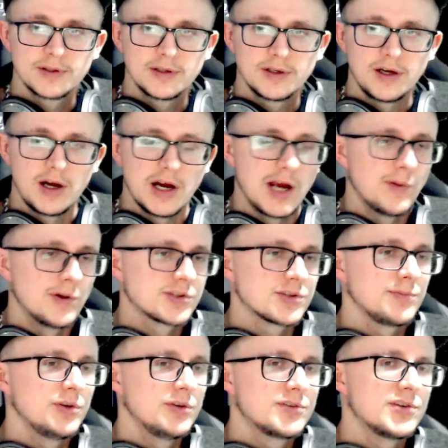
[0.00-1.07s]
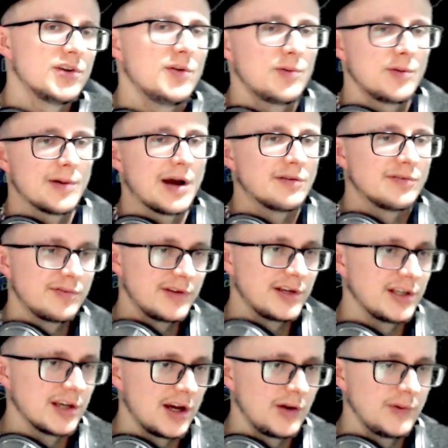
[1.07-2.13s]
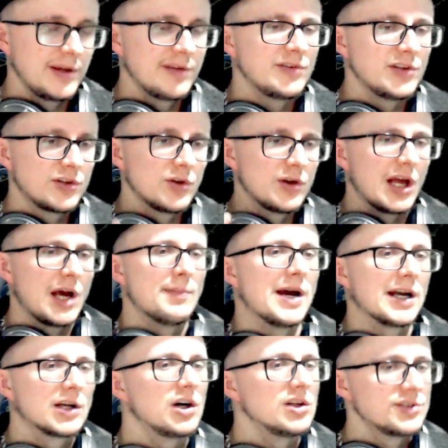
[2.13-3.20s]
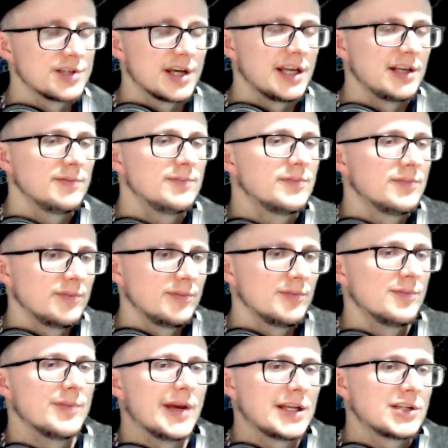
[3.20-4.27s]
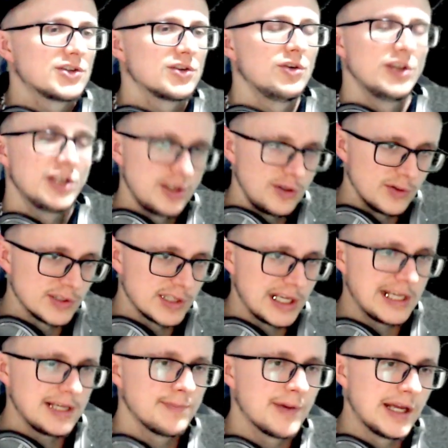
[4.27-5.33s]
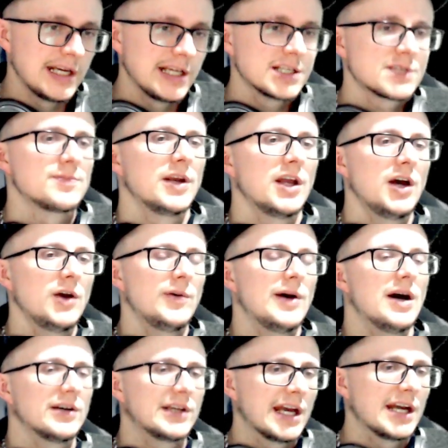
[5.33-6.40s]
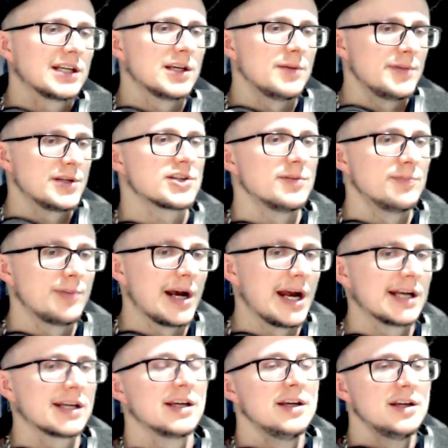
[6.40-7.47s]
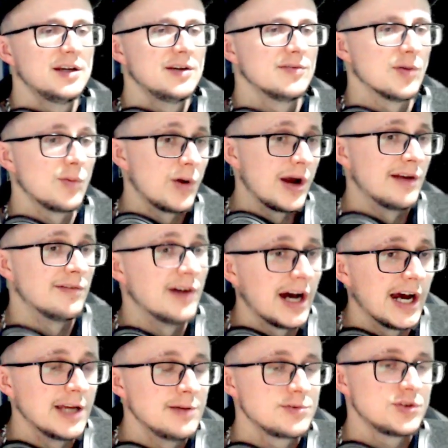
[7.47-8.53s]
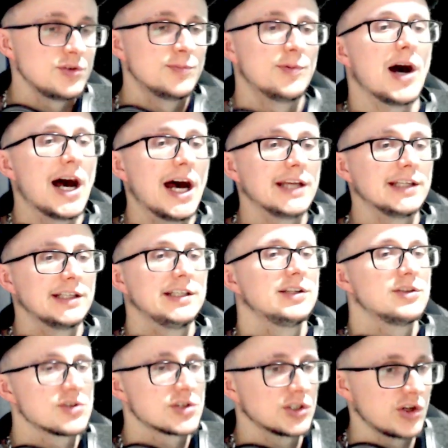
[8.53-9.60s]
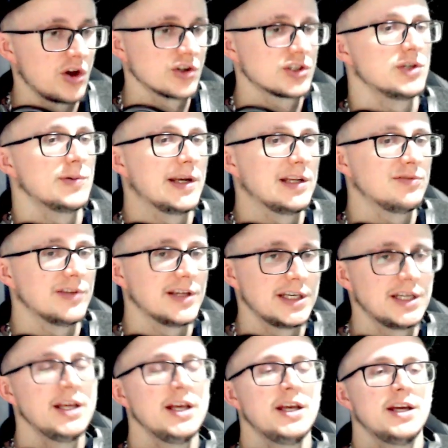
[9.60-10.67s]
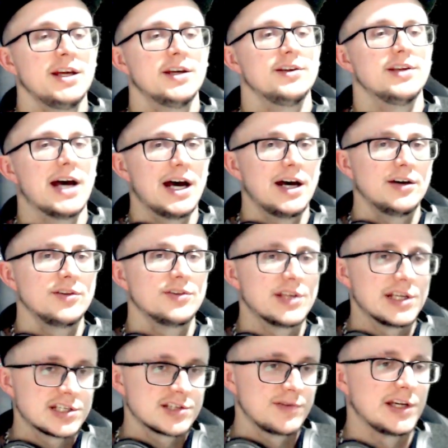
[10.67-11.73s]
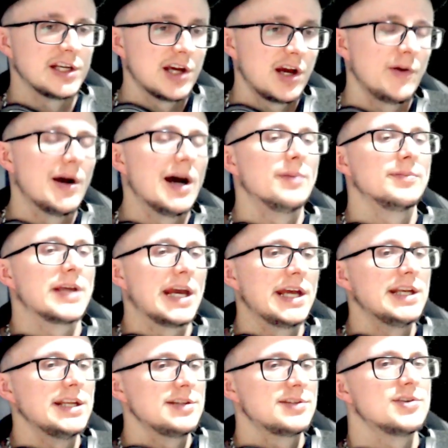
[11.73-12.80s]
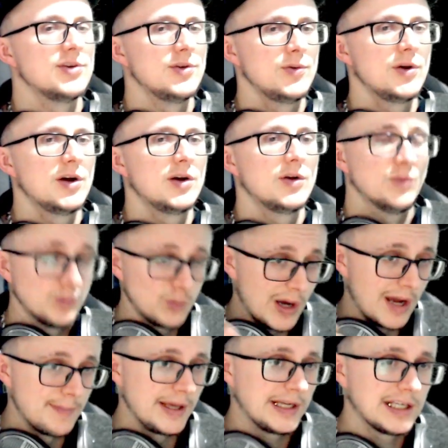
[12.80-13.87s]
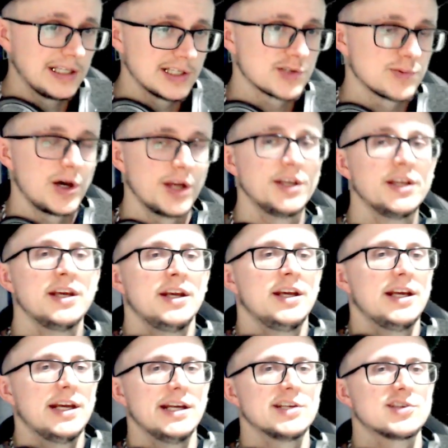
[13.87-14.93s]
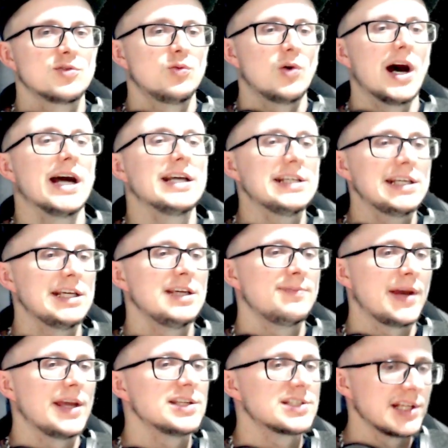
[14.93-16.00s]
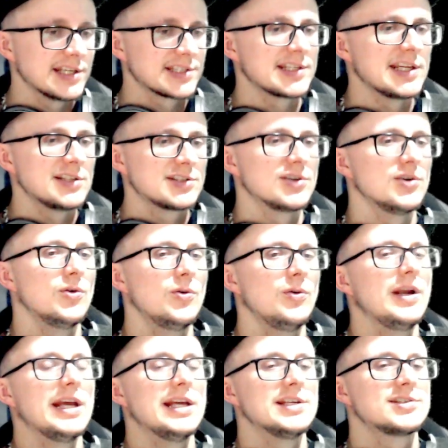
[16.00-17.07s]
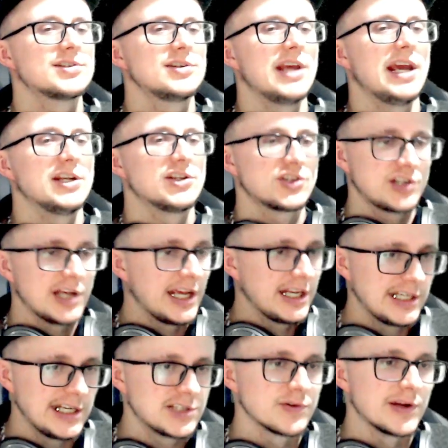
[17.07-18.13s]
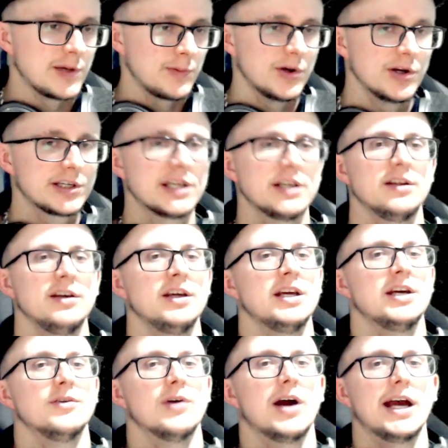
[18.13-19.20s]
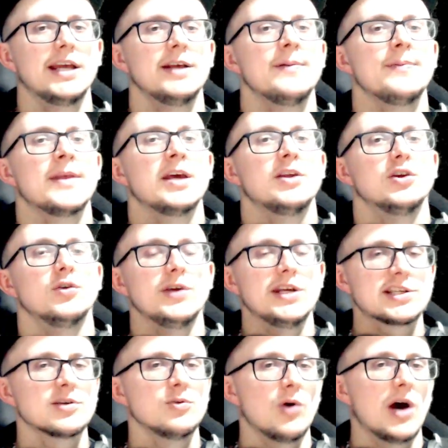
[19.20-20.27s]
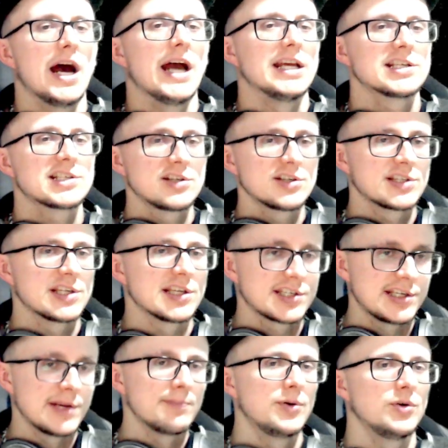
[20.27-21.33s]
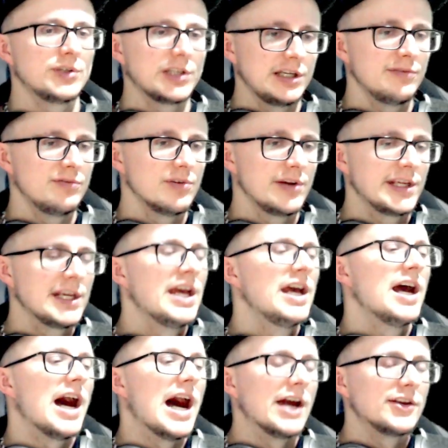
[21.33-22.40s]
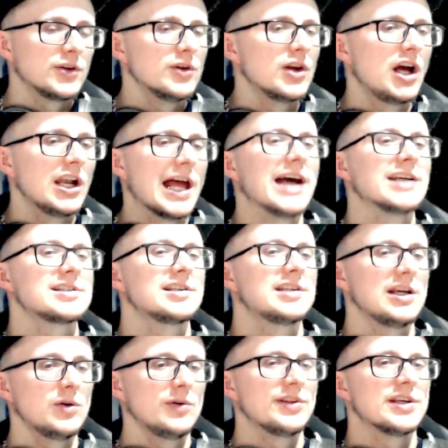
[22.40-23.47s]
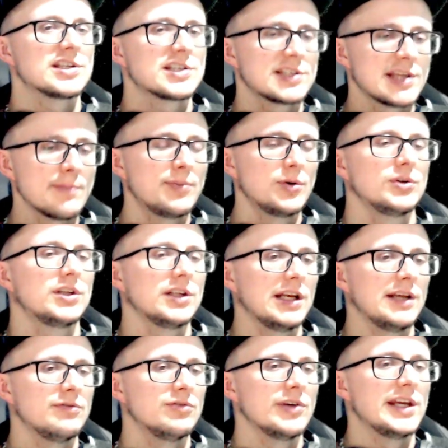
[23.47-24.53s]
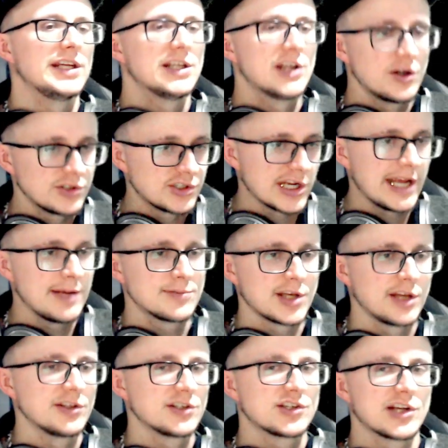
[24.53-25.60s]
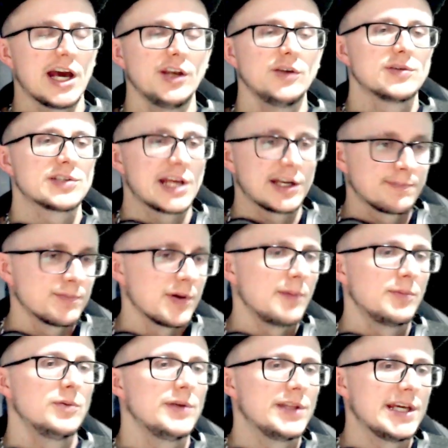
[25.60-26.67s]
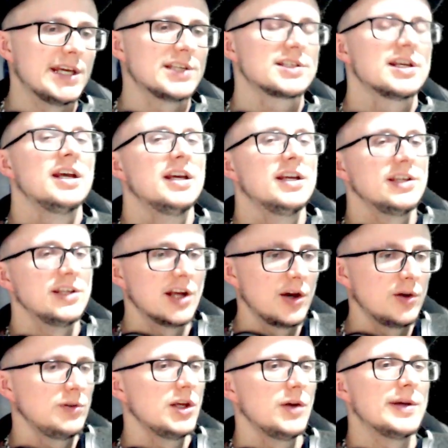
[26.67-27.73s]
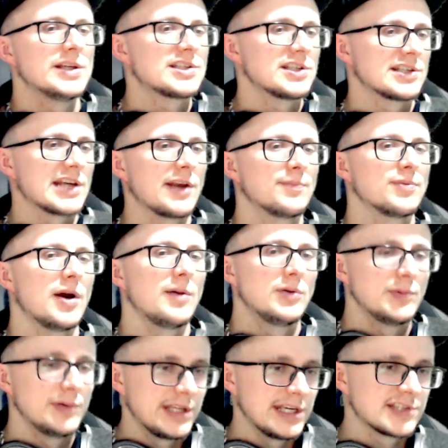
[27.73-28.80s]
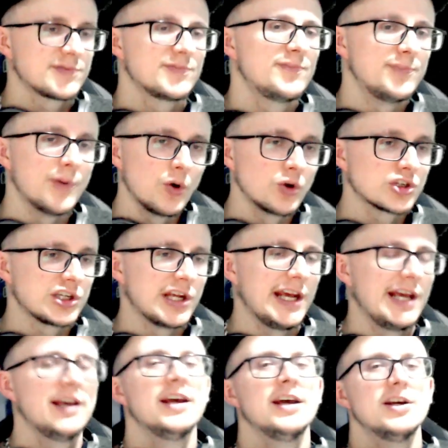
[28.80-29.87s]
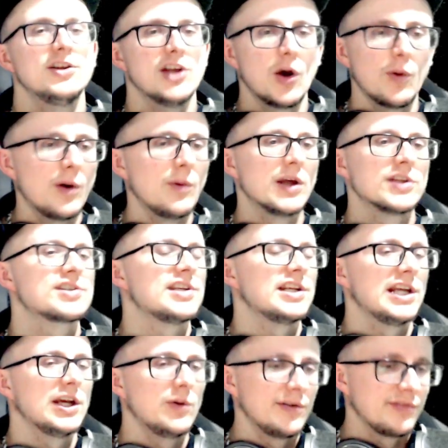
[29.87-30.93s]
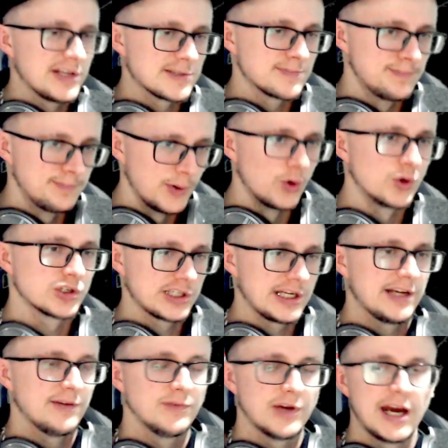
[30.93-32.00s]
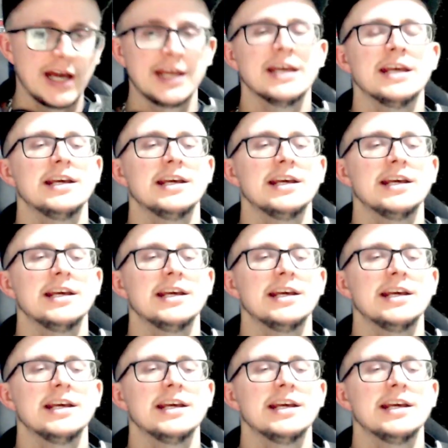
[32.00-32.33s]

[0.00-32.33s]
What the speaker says: Alright, what's up YouTube? We're back with a video. If you do like my content, make sure you use the eBay links below. I'll get a commission back from whatever items you buy, and it doesn't cost you anything. Now, this video I'm getting into, why I'm making this one, is why eBay's listing tool is shit, needs reworking, right? The reason why is because this simple delivery. I do not like to deal with this simple delivery. You know, James on the channel has had a problem with this. You know, Lewis has had a problem with this bullshit. No one wants to deal with this bullshit, right?